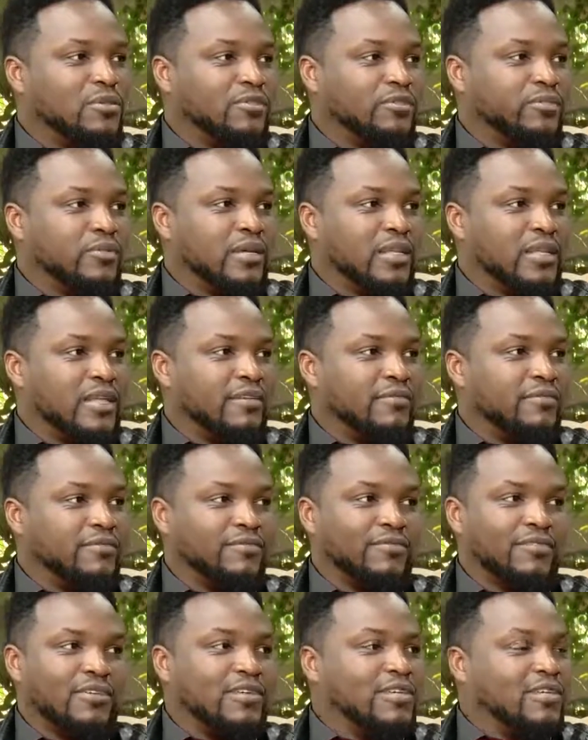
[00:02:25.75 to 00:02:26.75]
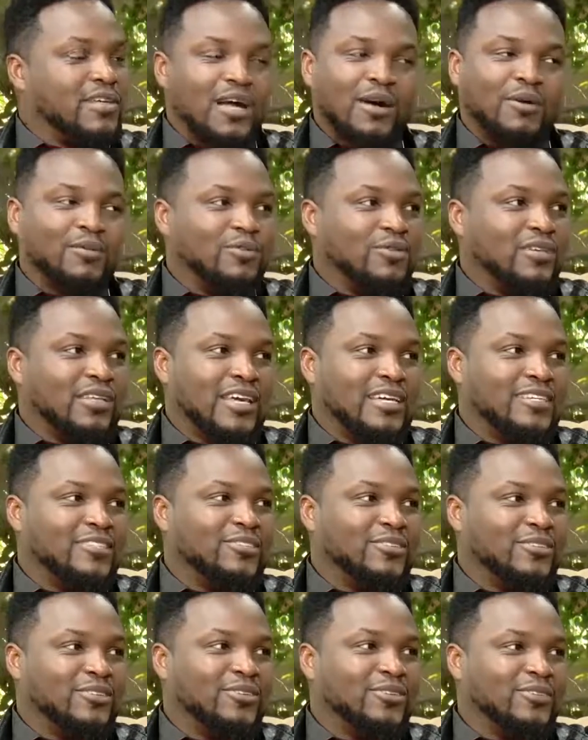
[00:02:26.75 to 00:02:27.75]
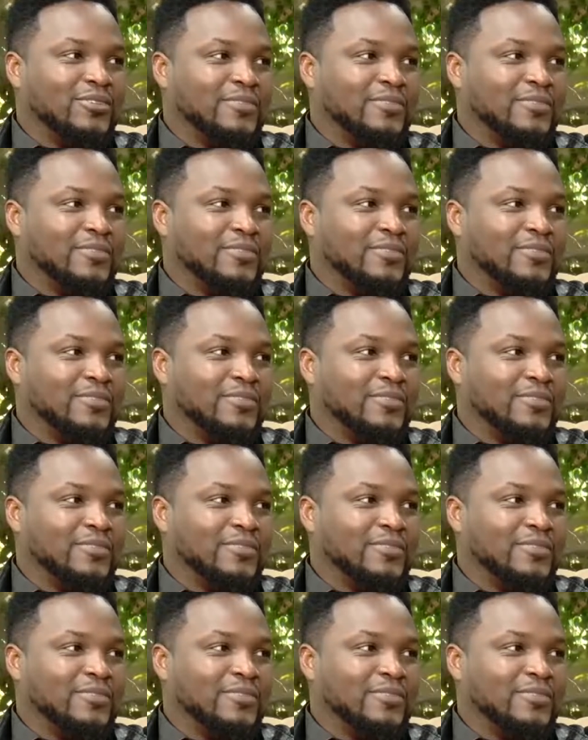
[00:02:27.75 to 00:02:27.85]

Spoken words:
of my life. I will not lie to you.